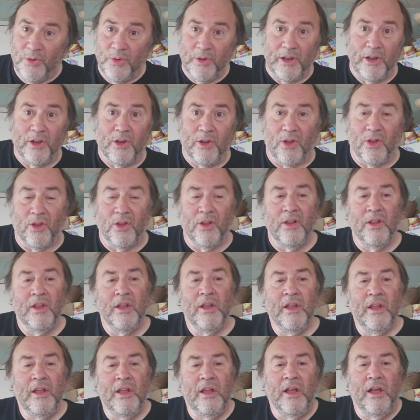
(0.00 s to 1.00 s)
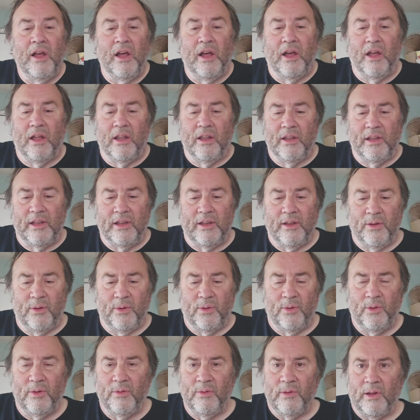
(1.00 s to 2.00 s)
it at all. Like
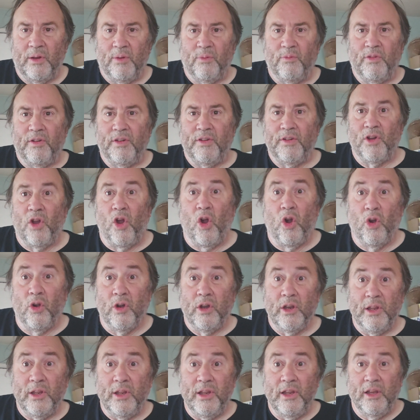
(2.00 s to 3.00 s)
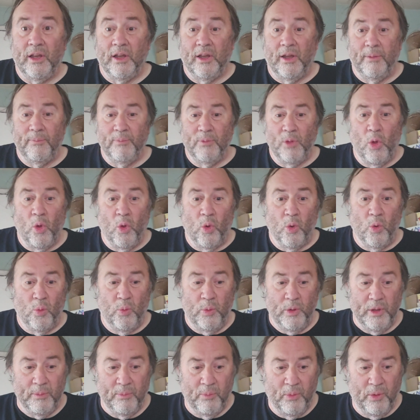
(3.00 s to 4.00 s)
a very hearty whole
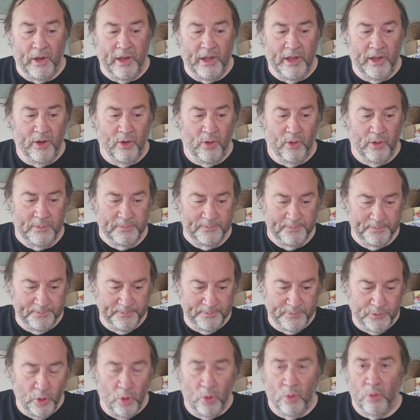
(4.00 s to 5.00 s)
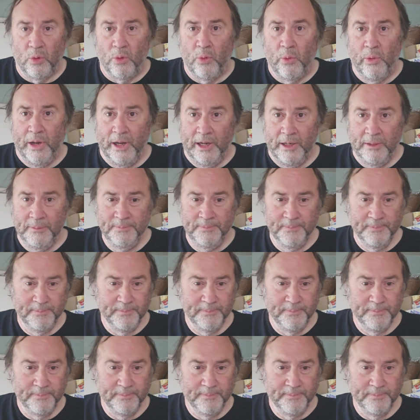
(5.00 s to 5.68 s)
wheat bread or whole grain.